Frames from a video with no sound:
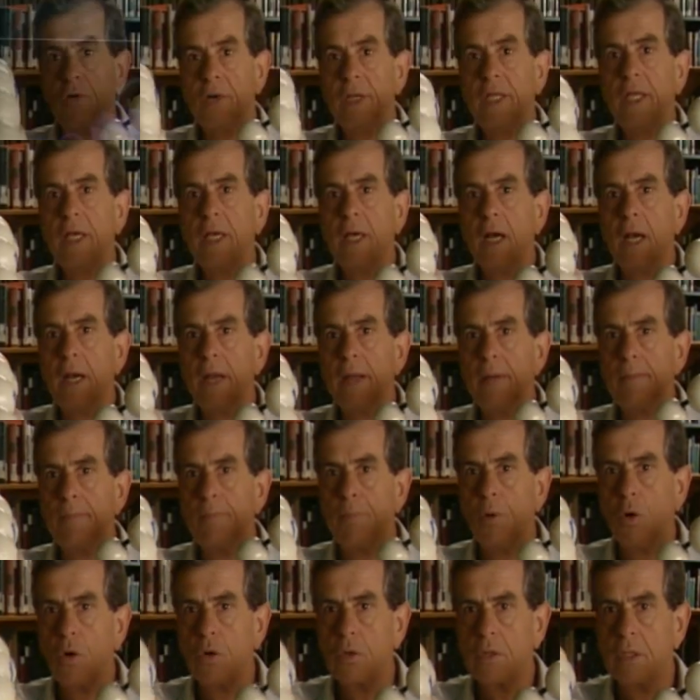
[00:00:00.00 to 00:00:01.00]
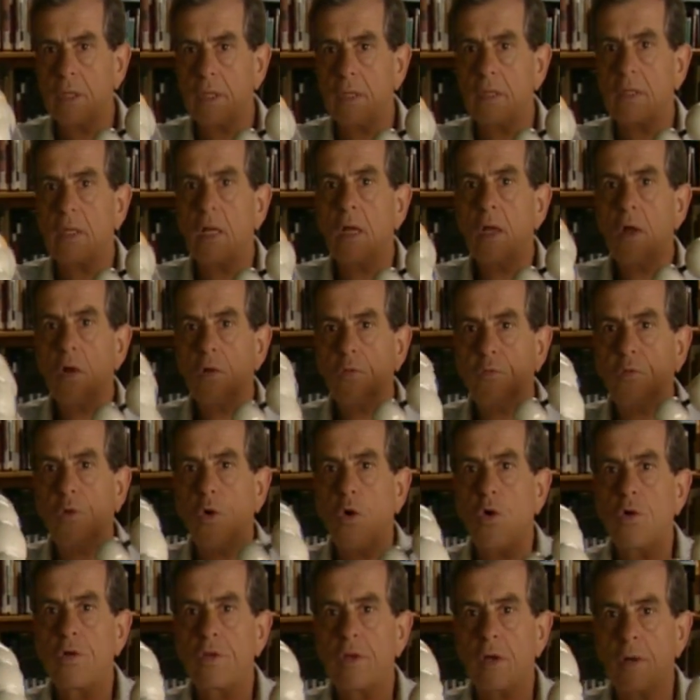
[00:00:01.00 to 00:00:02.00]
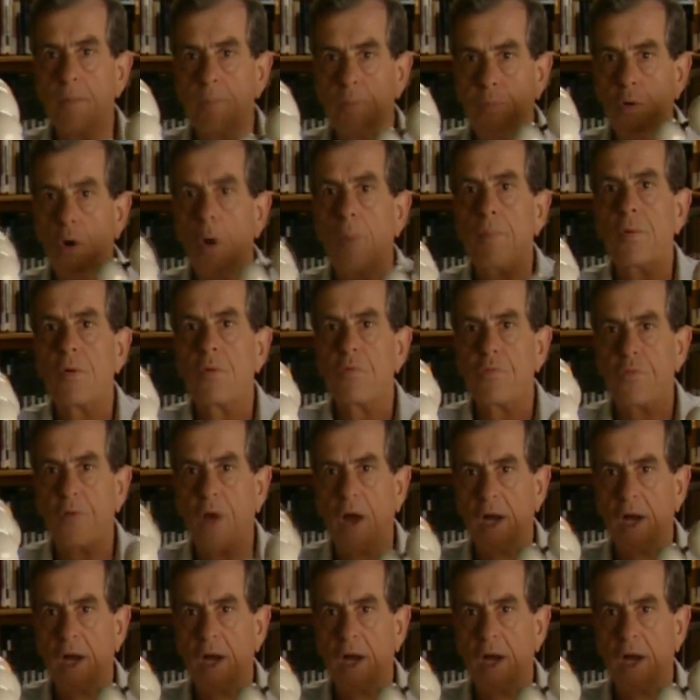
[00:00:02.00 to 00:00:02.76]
critically important for their proper